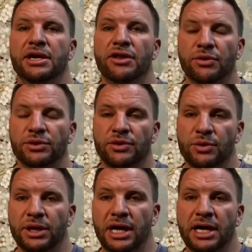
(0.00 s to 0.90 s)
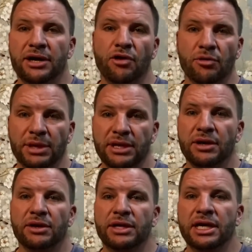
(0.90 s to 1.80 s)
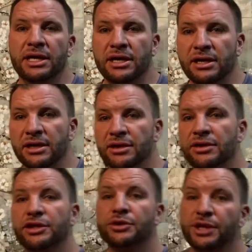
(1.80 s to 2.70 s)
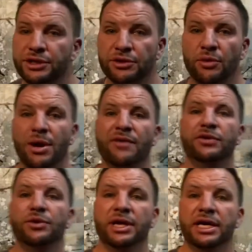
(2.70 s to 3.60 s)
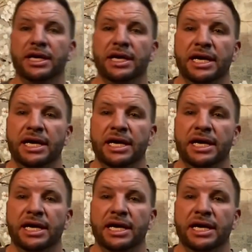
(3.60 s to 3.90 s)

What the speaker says: Those are normally the traditional way of doing it.